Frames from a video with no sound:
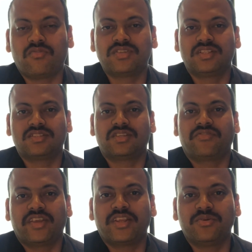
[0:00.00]
Obviously, this is a
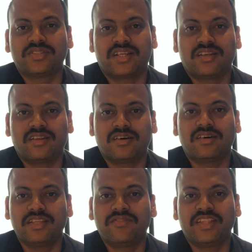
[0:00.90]
fake news, and
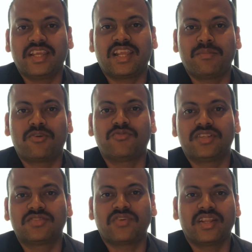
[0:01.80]
even they came out with
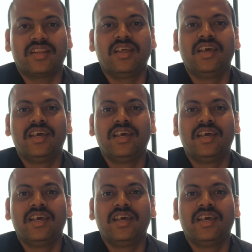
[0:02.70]
this final